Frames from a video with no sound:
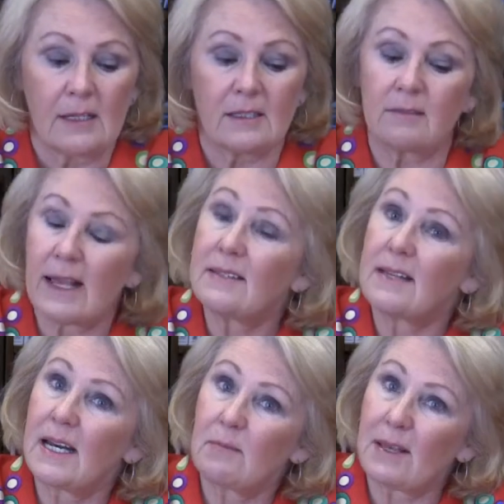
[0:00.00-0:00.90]
Delay
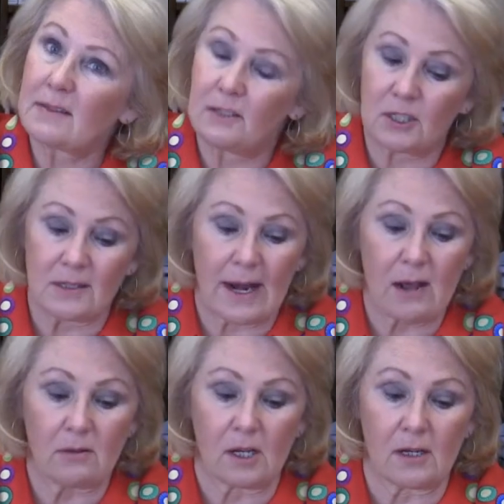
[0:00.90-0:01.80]
sending messages in
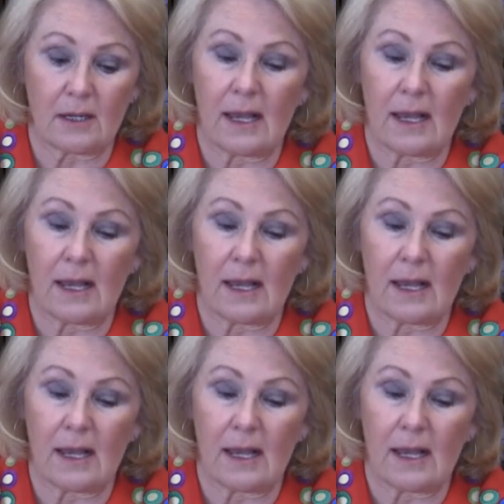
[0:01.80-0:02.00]
Outlook.